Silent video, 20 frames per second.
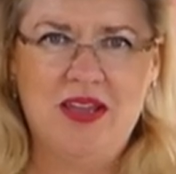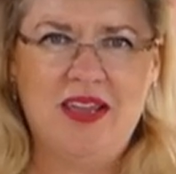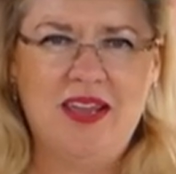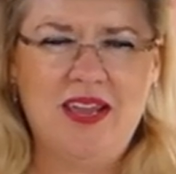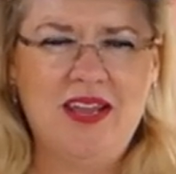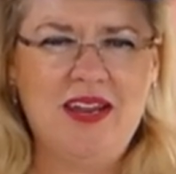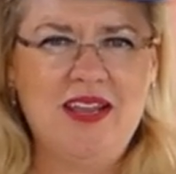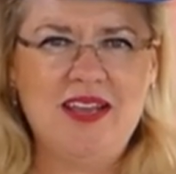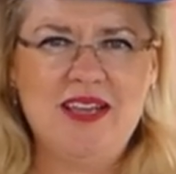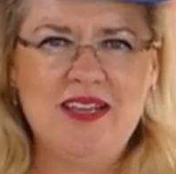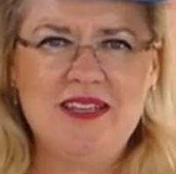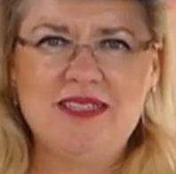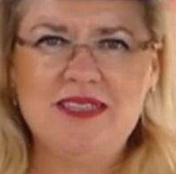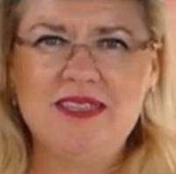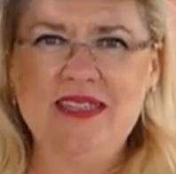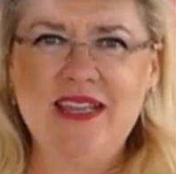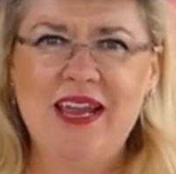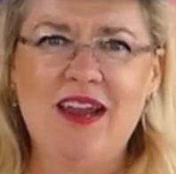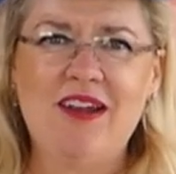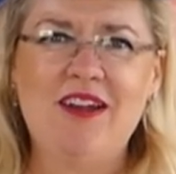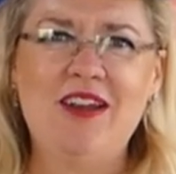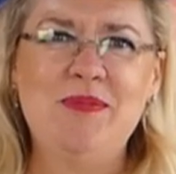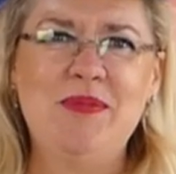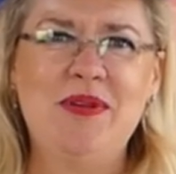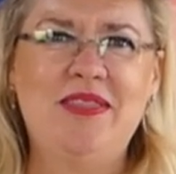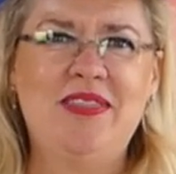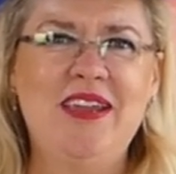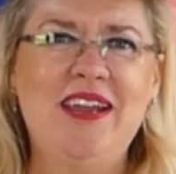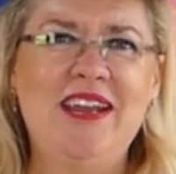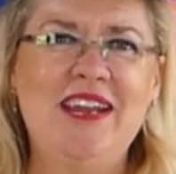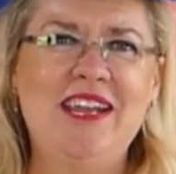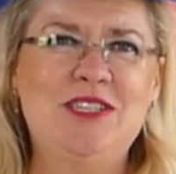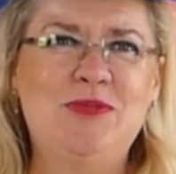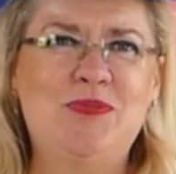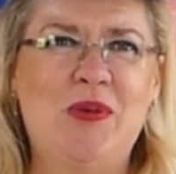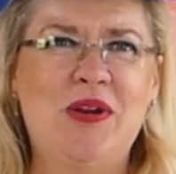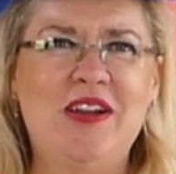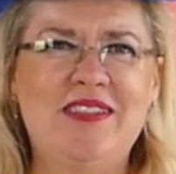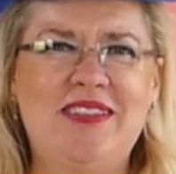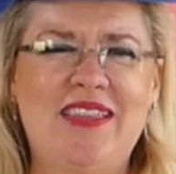It is Larry Matheny's
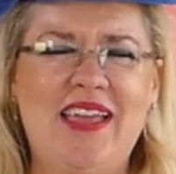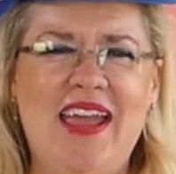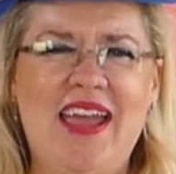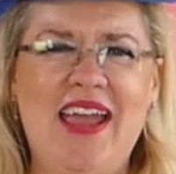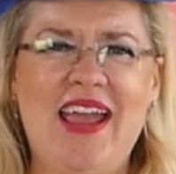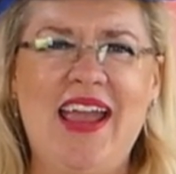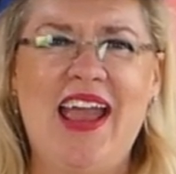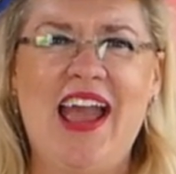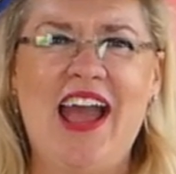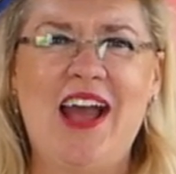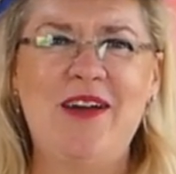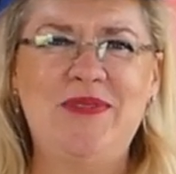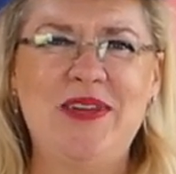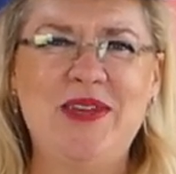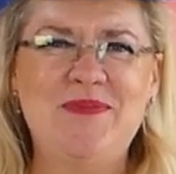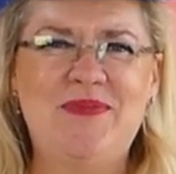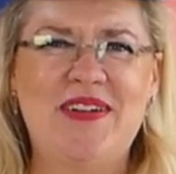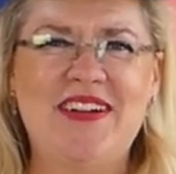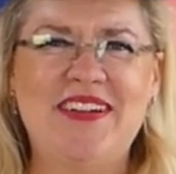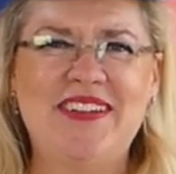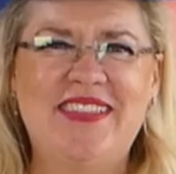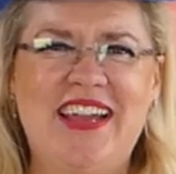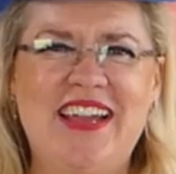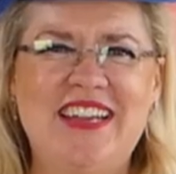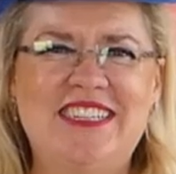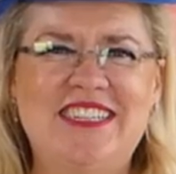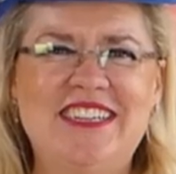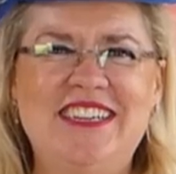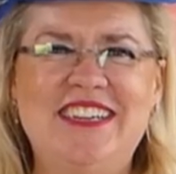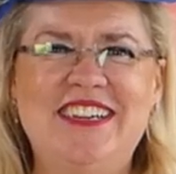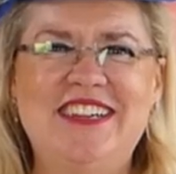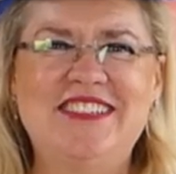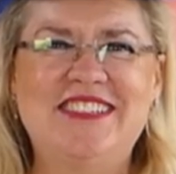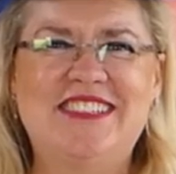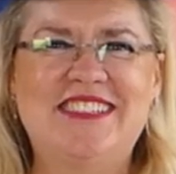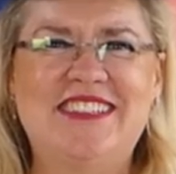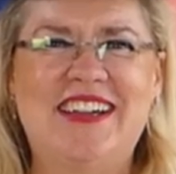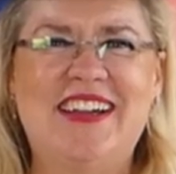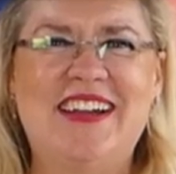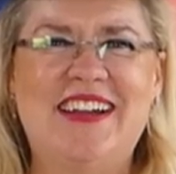birthday. Happy birthday to you,
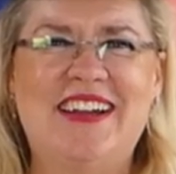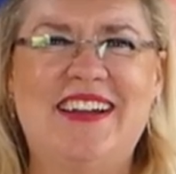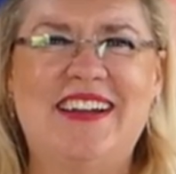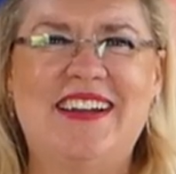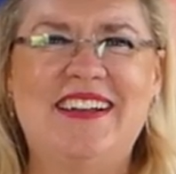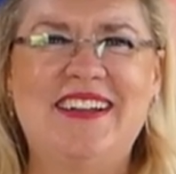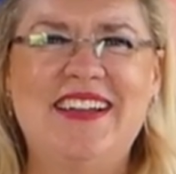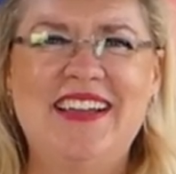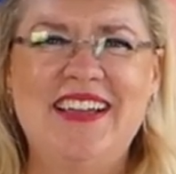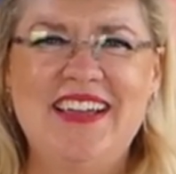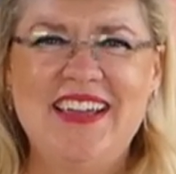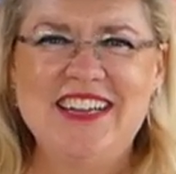sir.